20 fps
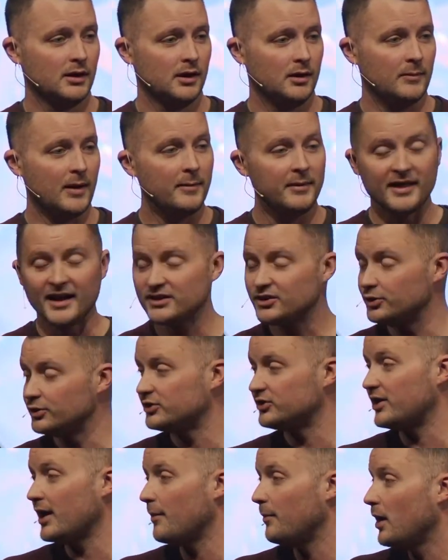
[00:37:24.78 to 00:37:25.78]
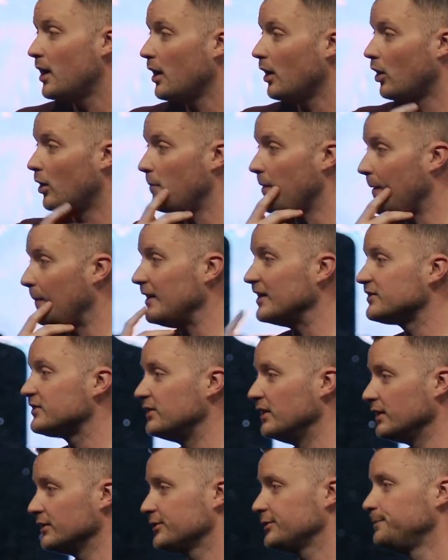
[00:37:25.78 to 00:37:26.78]
Maybe that's your step. Or maybe it's
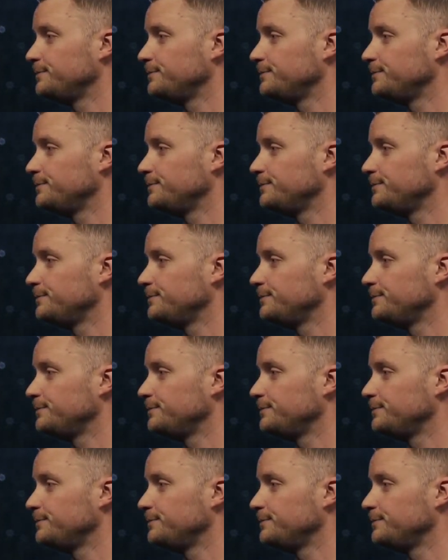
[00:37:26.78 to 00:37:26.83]
this.